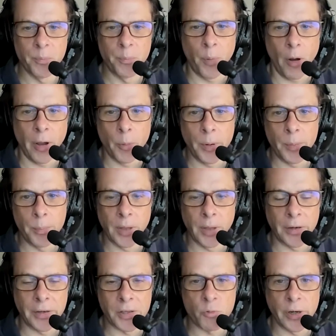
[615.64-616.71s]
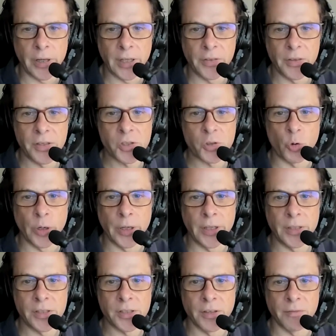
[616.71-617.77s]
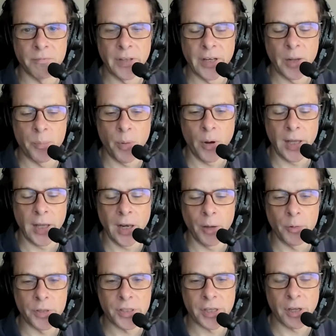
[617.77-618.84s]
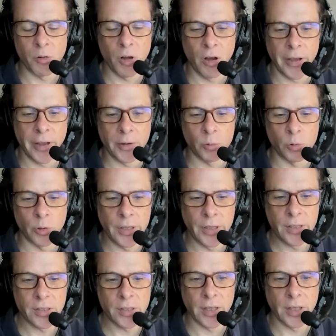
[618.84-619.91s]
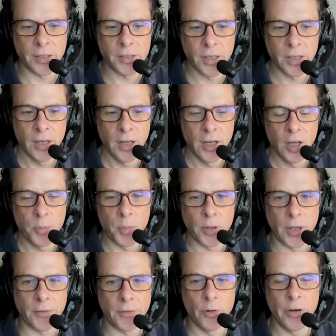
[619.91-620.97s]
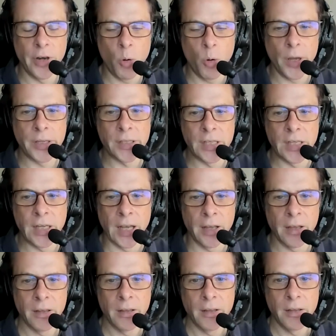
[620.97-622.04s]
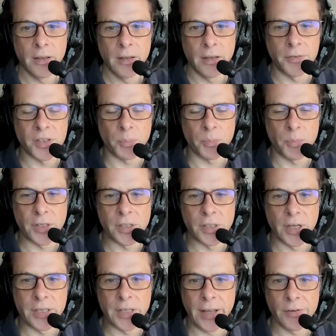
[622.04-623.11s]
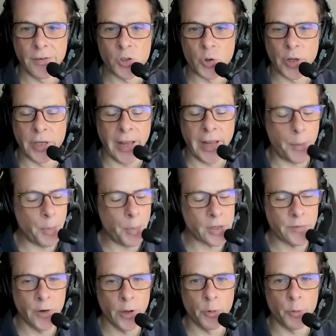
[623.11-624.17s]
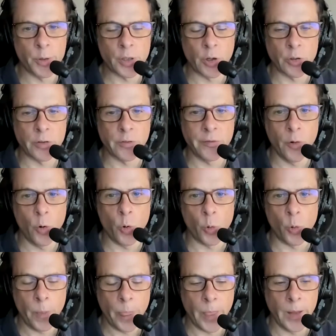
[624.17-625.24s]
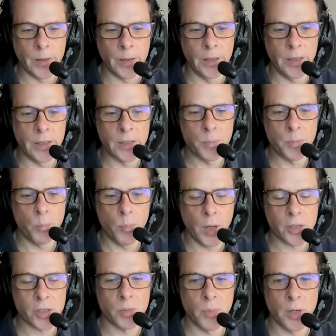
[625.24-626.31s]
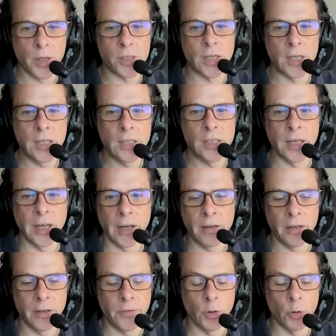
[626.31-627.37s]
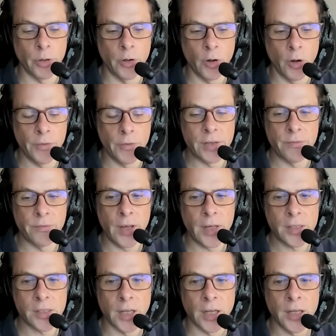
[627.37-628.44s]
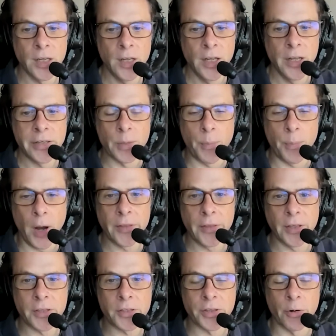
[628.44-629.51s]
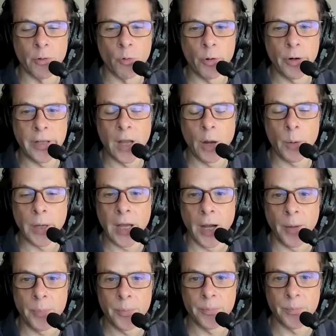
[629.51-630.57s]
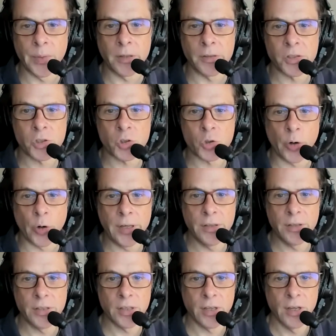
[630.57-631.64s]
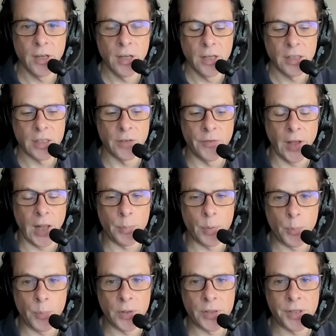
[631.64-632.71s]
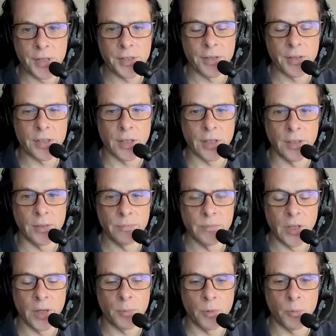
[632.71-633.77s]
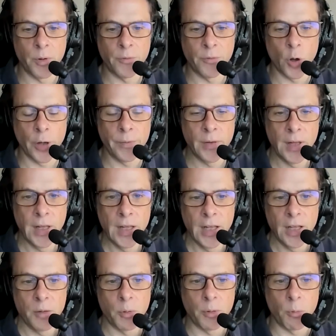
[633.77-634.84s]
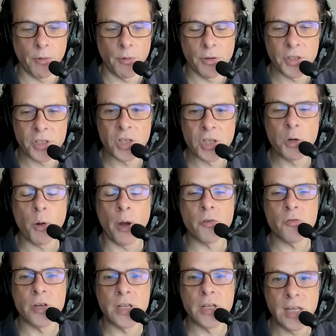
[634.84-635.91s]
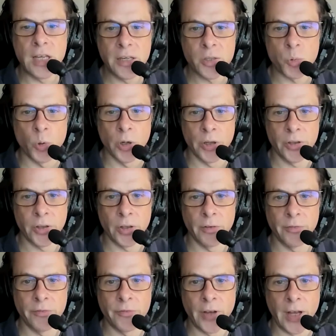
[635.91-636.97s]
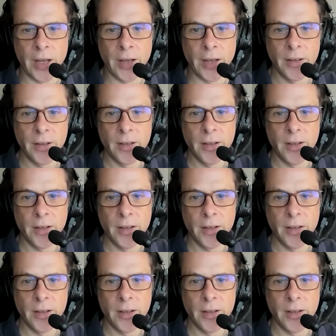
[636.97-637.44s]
buy when blood is running in the streets and, buy low and sell high and all of these things. But they've got no idea if something's in a downtrend, how much further it's got to fall. It is much, much easier if you're a novice investor to buy things that are already going up because trends develop persistency. And we've got 200 years worth of